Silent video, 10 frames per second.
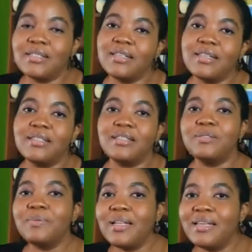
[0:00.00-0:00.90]
is the
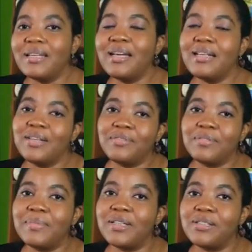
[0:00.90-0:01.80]
swelling and
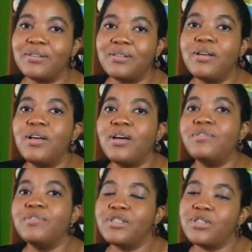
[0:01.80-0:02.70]
inflammation of the
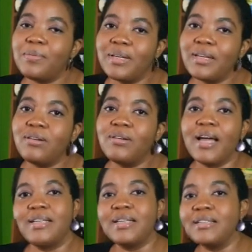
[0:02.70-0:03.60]
tummy and
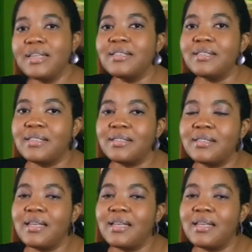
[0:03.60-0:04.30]
the intestines.